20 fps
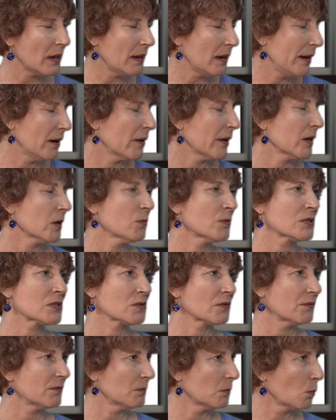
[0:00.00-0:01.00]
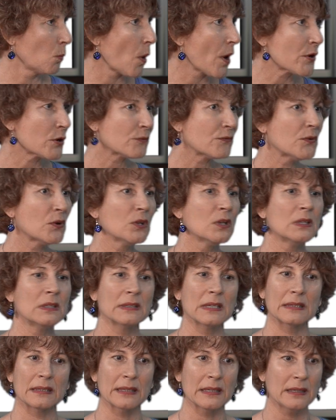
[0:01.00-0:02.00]
area was wonderful
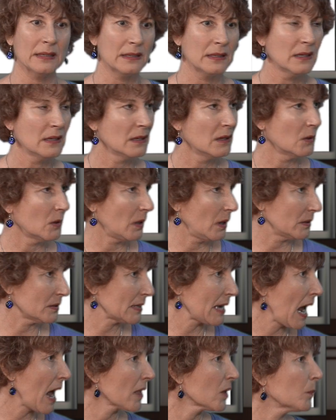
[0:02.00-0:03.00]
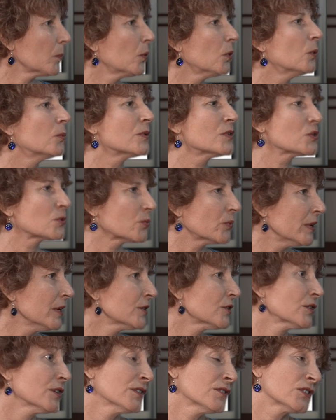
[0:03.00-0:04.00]
and that the uh, talent pool was
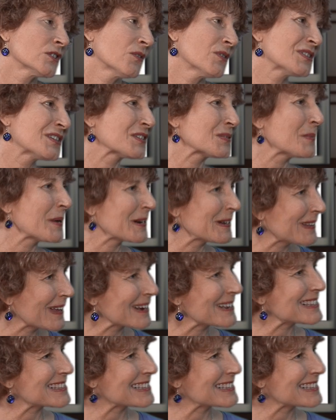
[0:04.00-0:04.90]
rich, and so it just made a lot of